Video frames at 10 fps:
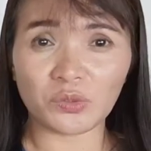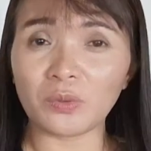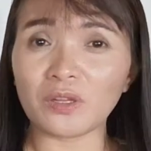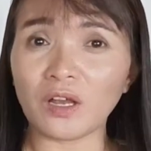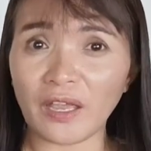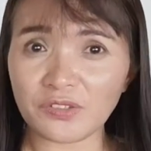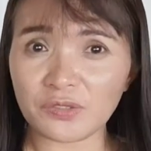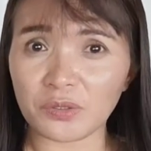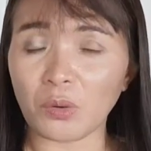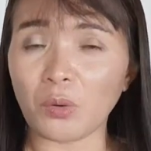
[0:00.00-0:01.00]
will
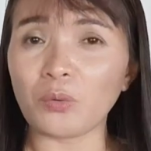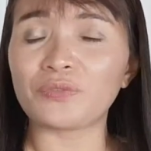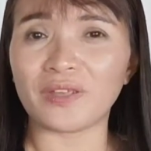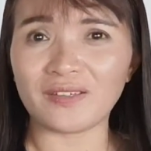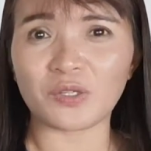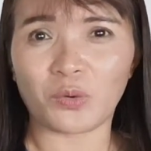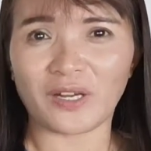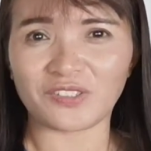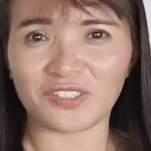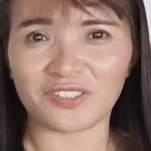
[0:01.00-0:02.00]
answer all these
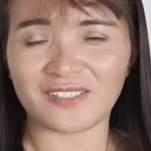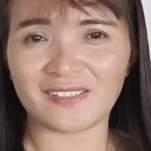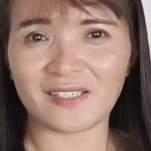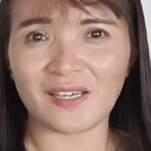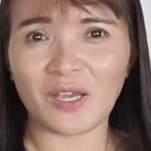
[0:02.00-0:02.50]
questions.